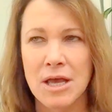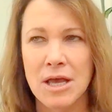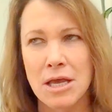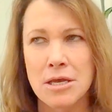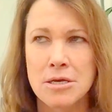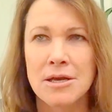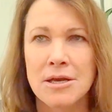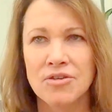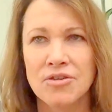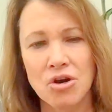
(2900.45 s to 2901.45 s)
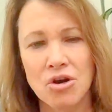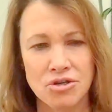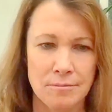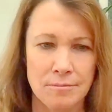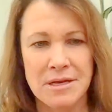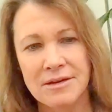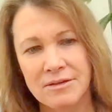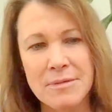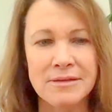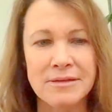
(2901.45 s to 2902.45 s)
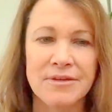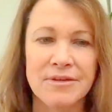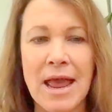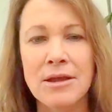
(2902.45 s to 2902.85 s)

and they start to be dismissive and